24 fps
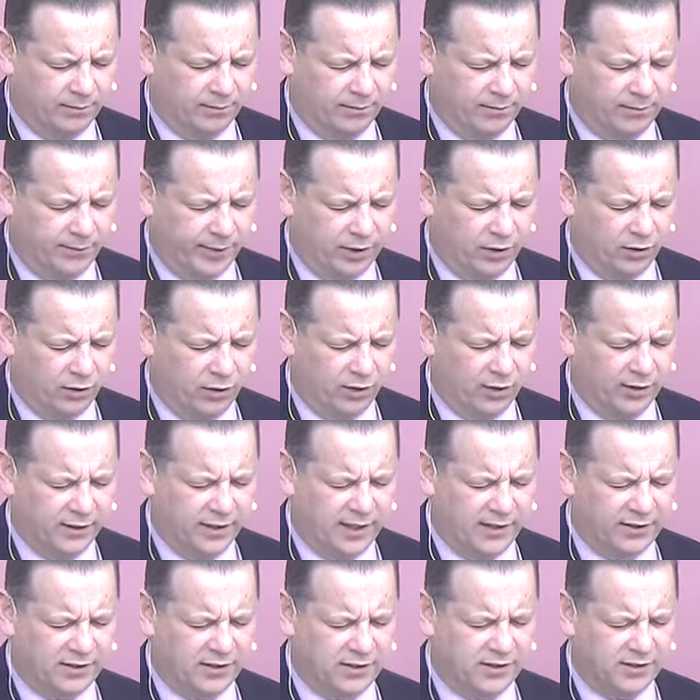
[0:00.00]
But Lord,
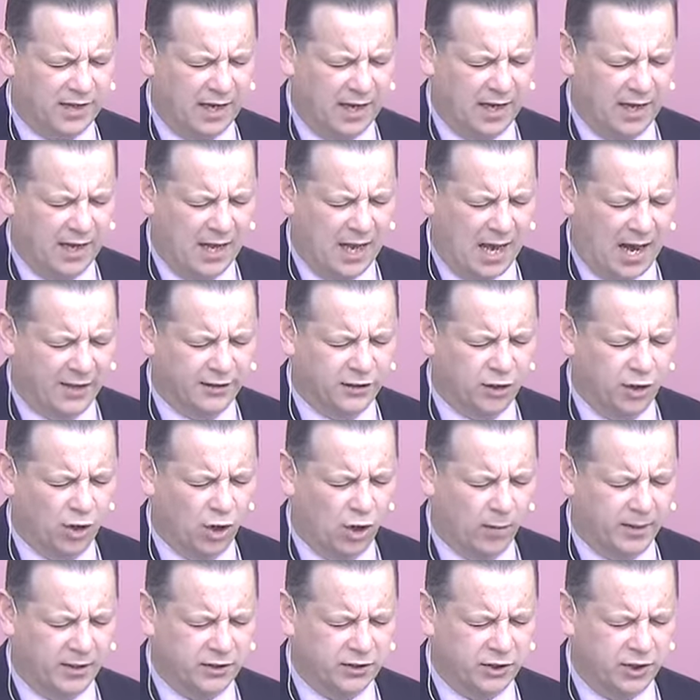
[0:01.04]
this is a, a new
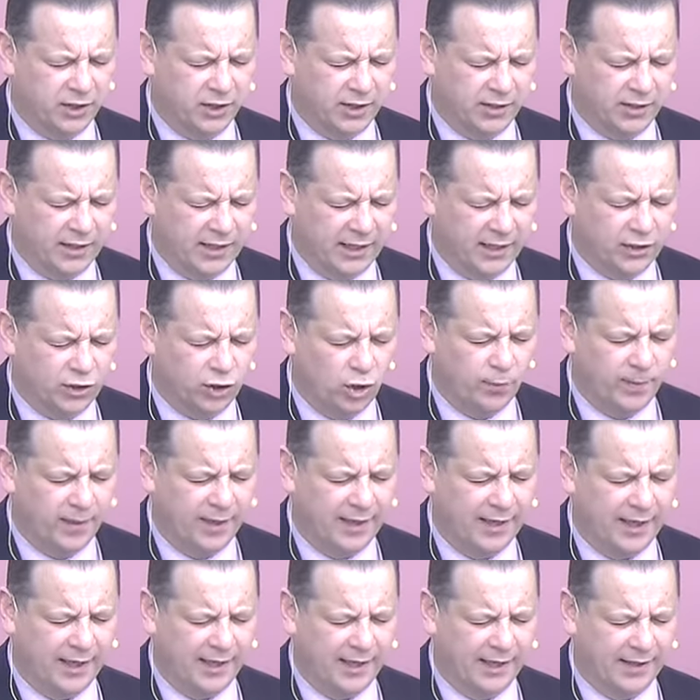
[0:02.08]
opportunity, a new
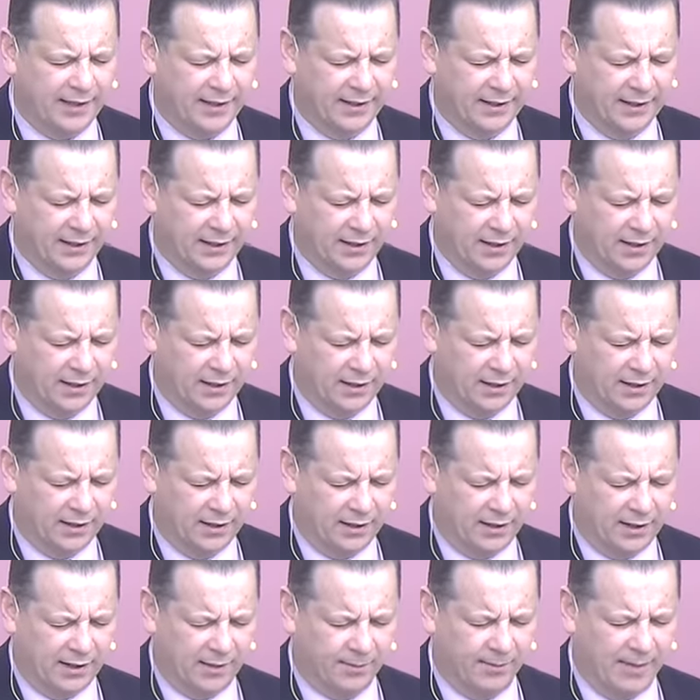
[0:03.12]
beginning.
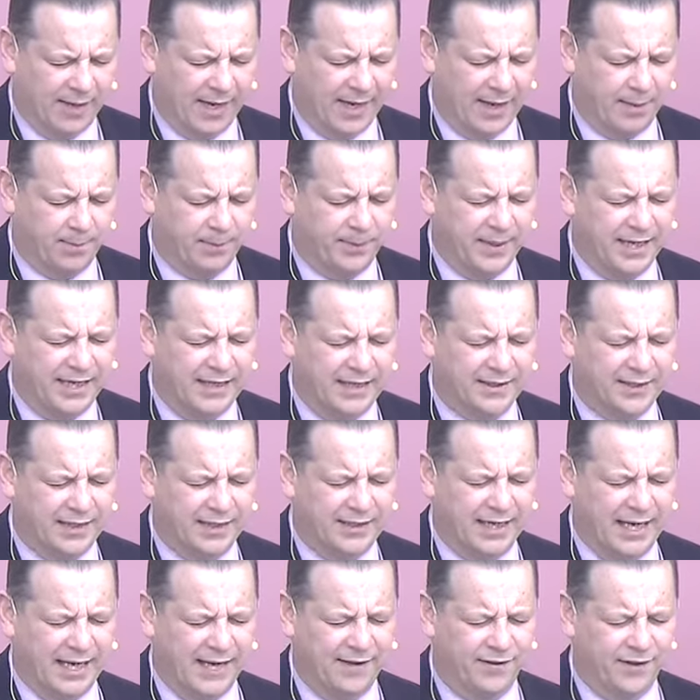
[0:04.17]
And may it be
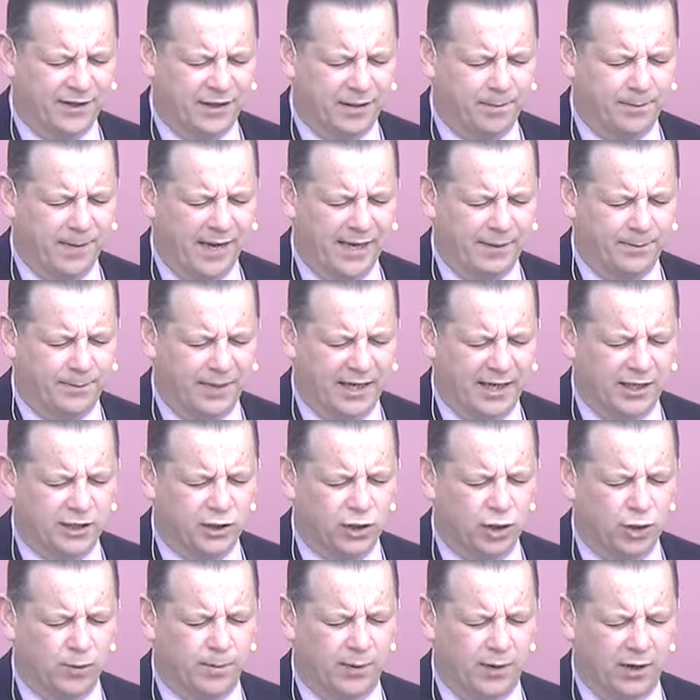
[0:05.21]
today that it might be a
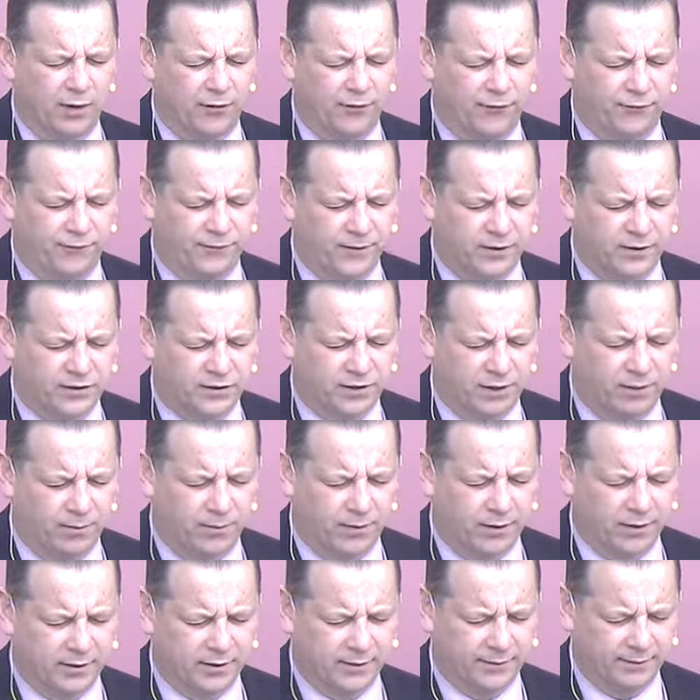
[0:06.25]
new birth for
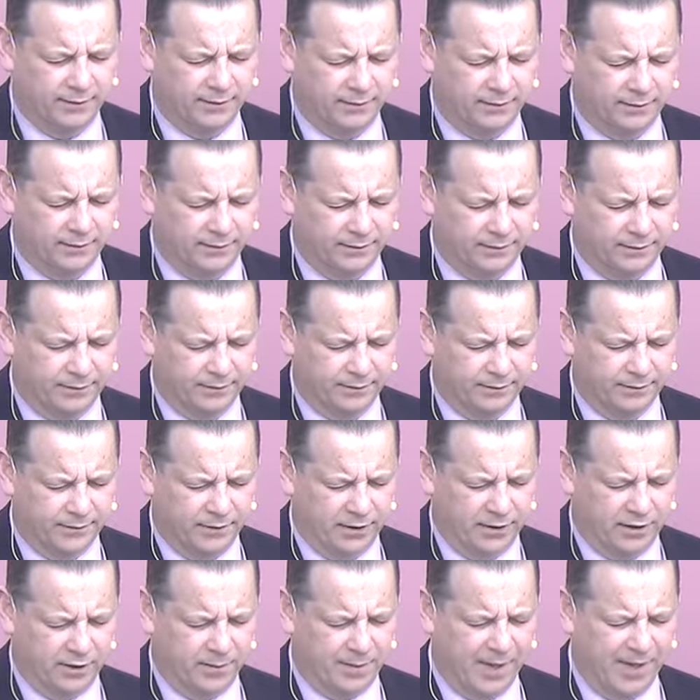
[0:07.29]
someone,
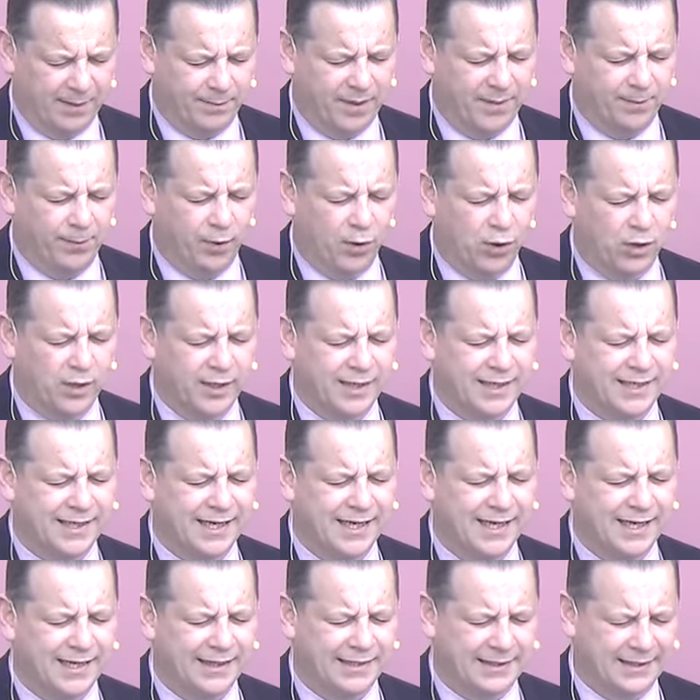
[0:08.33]
that they might be born
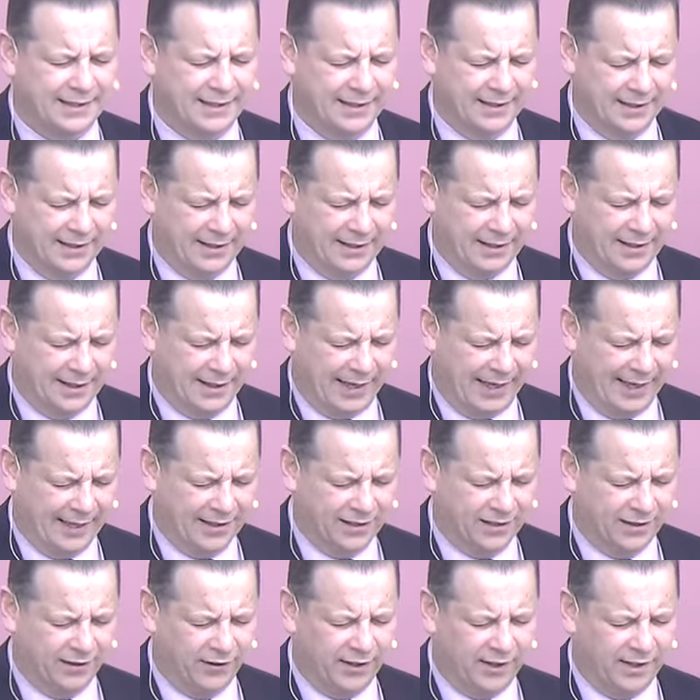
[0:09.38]
again
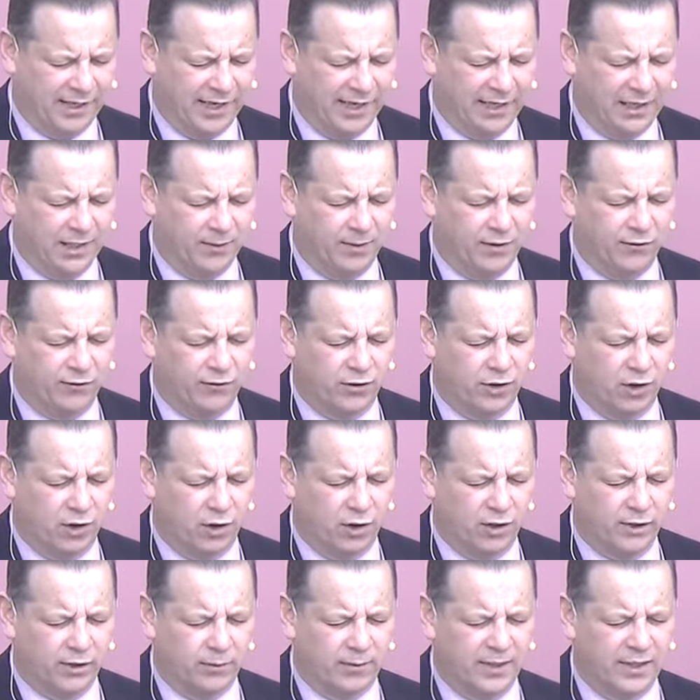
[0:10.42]
into the kingdom of
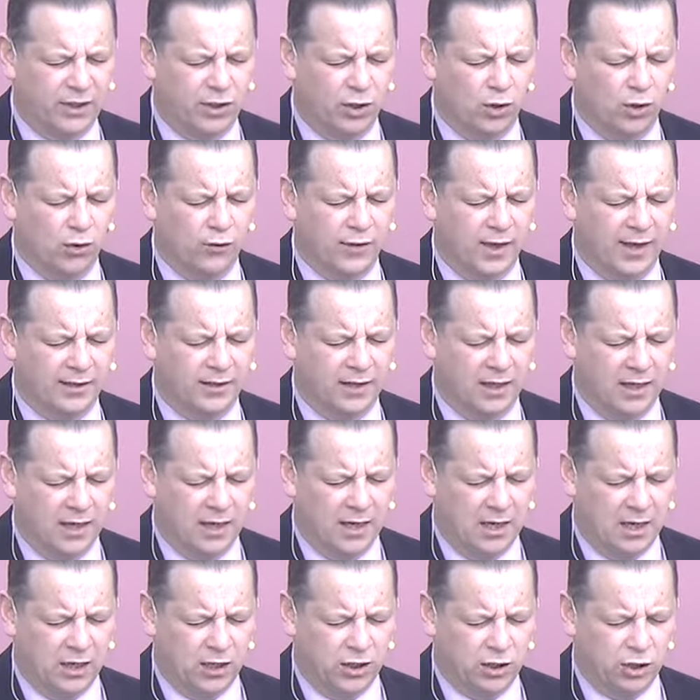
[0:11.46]
God. And we know that
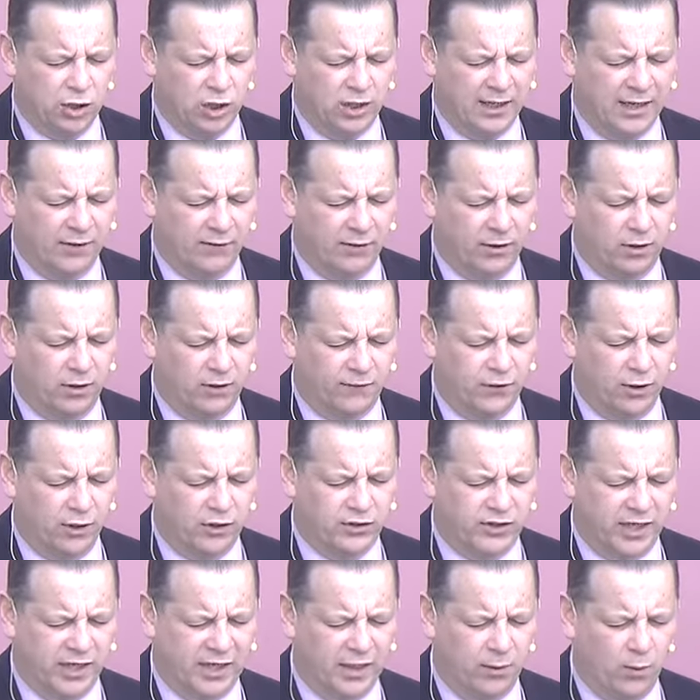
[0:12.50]
you never
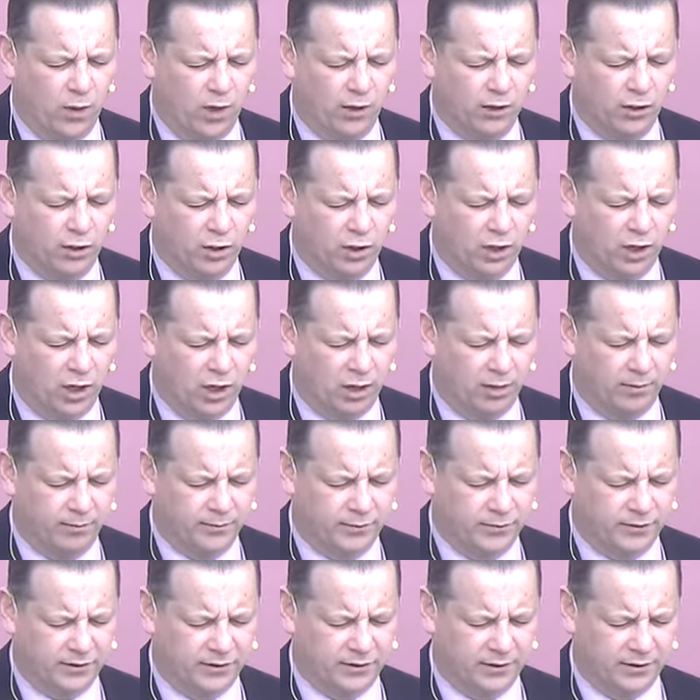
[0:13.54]
refuse anyone who
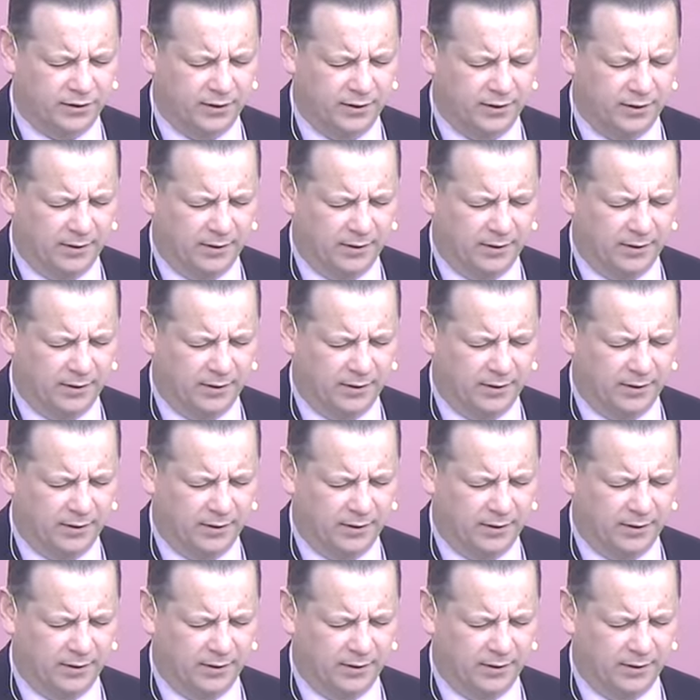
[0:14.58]
comes,